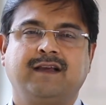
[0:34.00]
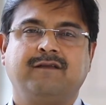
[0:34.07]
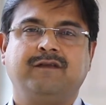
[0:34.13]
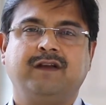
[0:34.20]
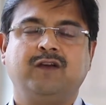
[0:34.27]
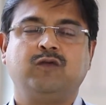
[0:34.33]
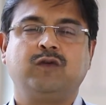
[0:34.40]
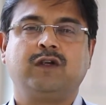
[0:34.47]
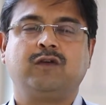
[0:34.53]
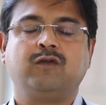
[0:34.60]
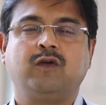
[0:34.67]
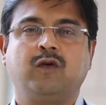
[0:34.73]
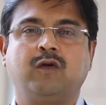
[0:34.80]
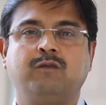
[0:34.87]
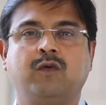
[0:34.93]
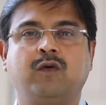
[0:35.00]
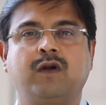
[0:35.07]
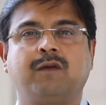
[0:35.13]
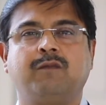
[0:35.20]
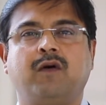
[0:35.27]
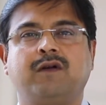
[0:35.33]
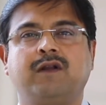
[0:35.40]
We need to know
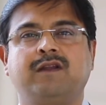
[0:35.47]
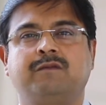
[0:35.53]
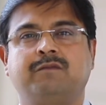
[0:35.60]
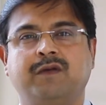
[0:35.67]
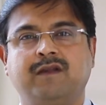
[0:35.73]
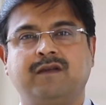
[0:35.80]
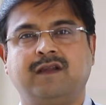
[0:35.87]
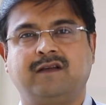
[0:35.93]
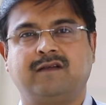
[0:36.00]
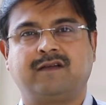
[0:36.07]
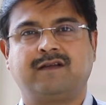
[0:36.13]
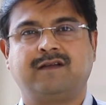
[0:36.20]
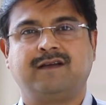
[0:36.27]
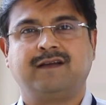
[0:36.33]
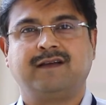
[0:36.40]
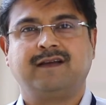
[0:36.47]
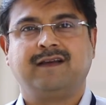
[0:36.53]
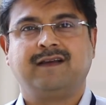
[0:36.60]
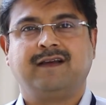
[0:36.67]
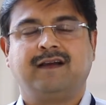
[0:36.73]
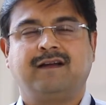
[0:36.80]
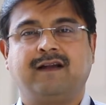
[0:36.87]
more about his business
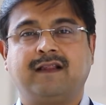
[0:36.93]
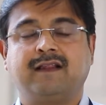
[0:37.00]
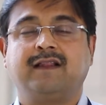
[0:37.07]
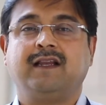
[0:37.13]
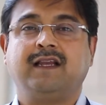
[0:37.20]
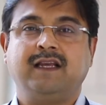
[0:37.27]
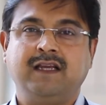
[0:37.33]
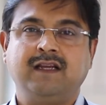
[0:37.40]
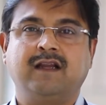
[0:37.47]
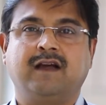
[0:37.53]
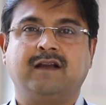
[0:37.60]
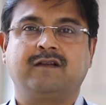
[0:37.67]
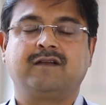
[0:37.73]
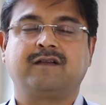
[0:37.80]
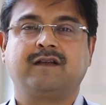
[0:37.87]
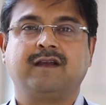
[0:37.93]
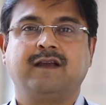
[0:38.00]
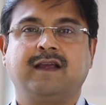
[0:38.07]
rather than he does.